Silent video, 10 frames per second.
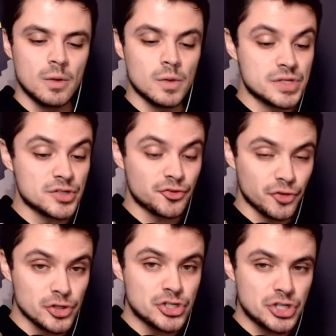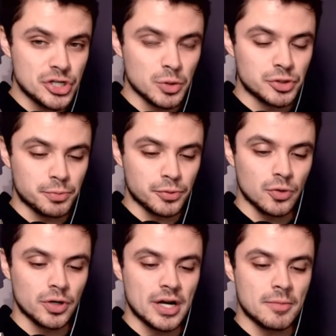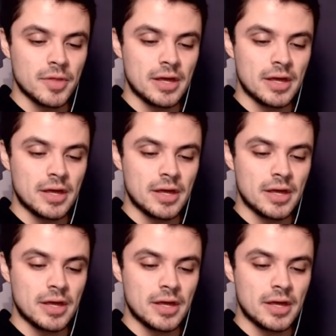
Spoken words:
It was his first year with the program.